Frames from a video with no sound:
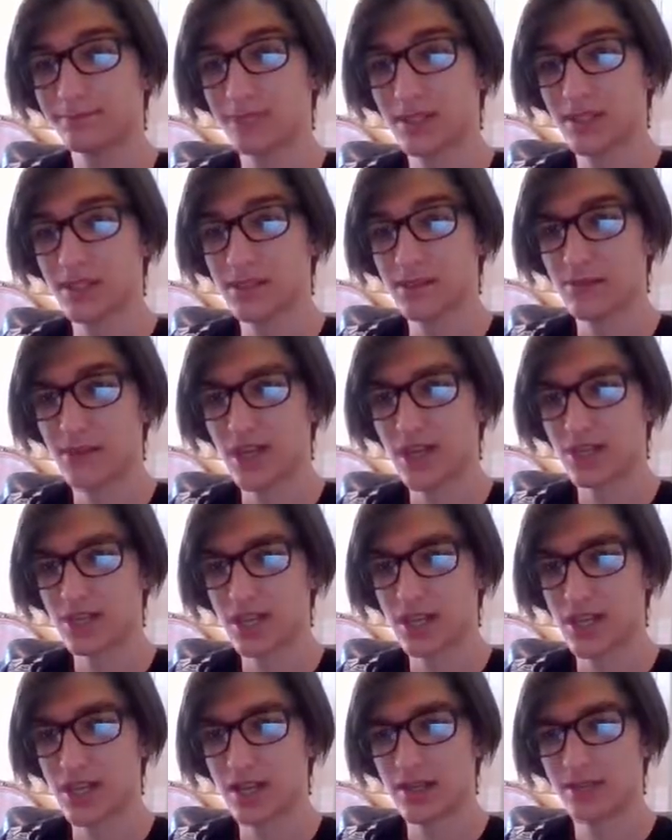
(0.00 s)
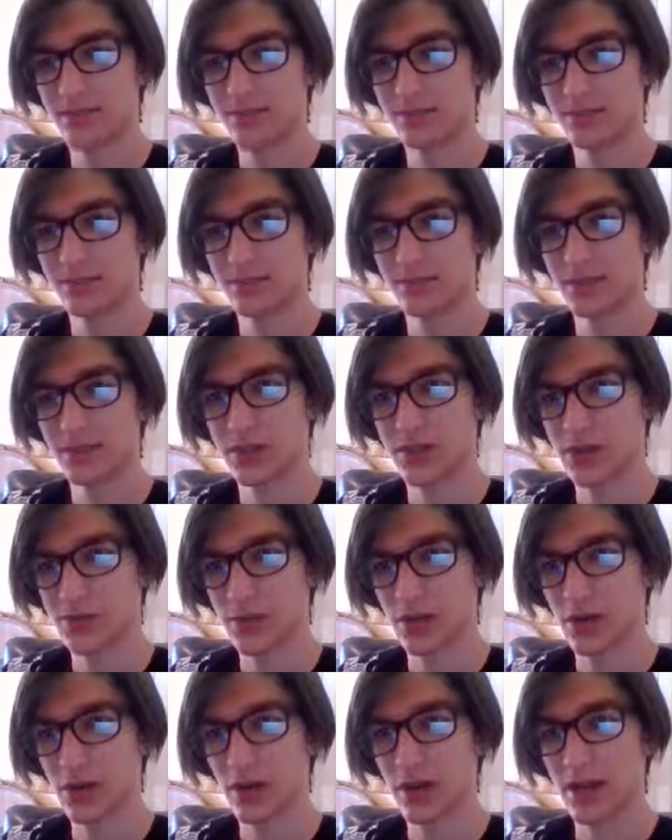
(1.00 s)
Let's Flash Cannon. He goes
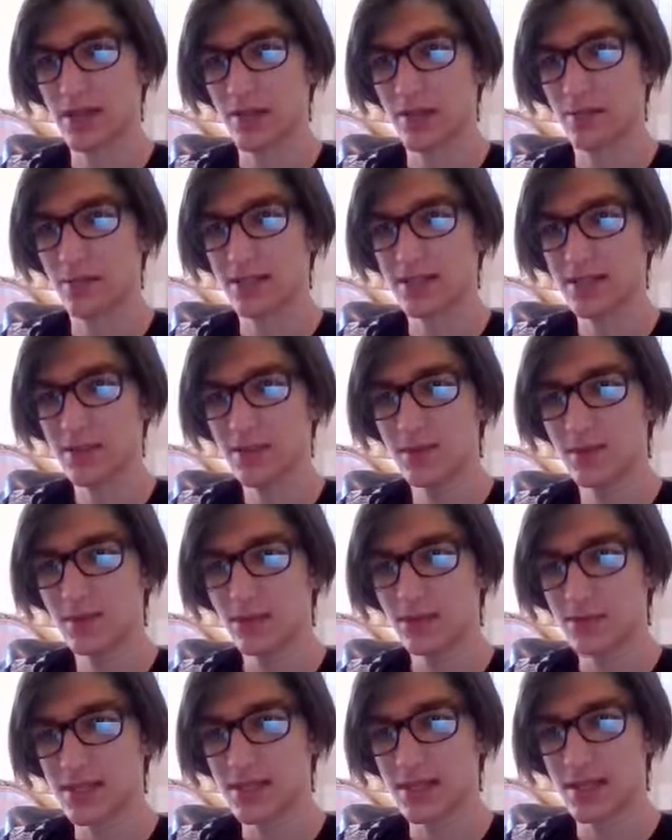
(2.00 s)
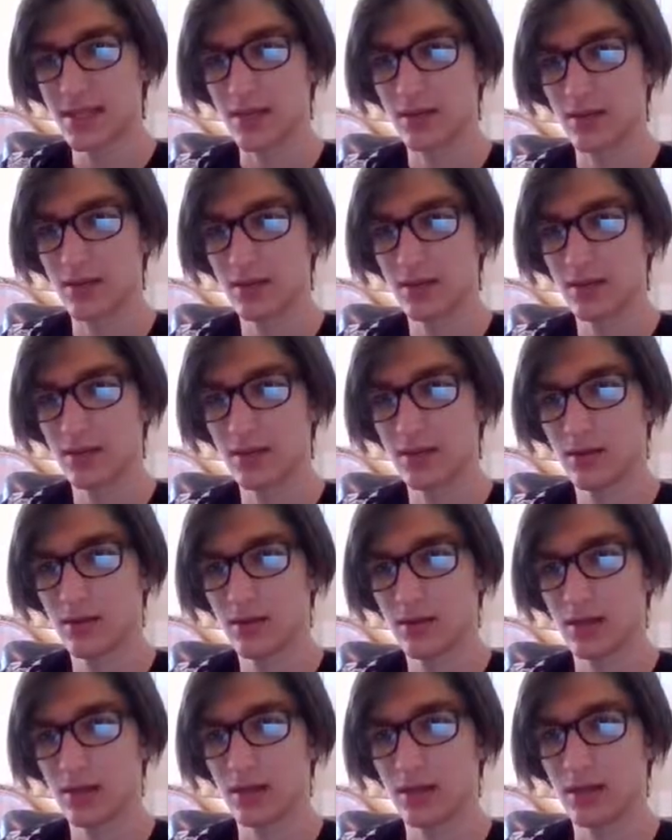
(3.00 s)
Marowak, but he's going to be losing
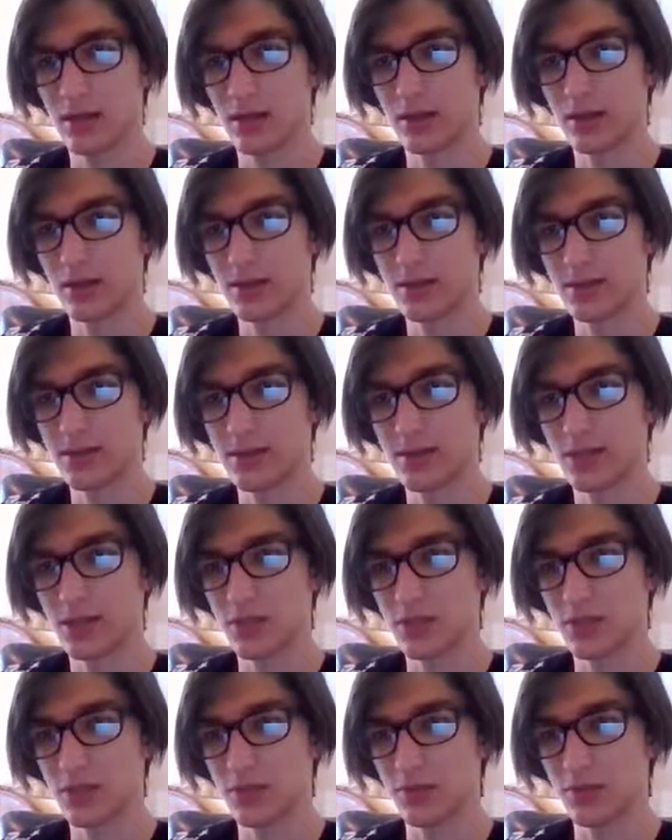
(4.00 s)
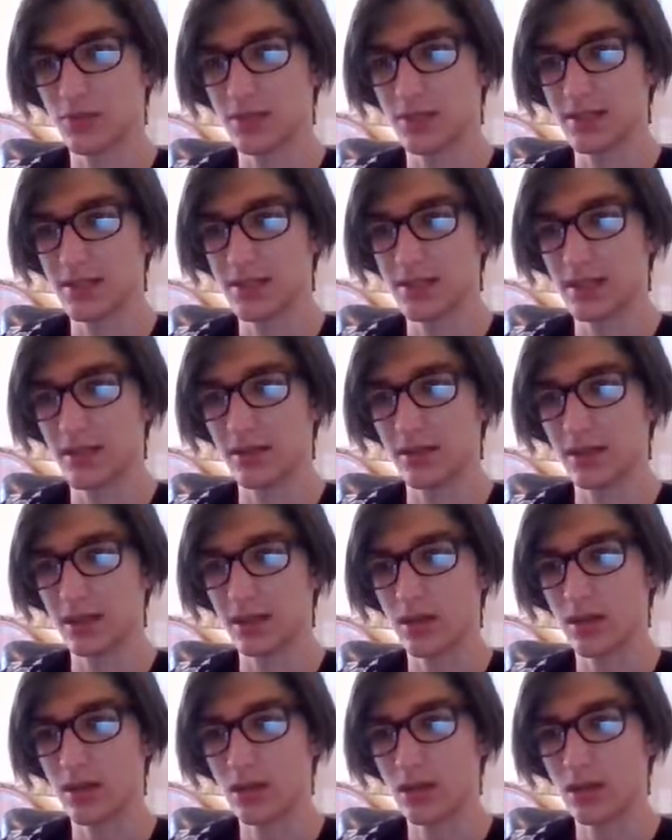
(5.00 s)
some HP pretty steadily.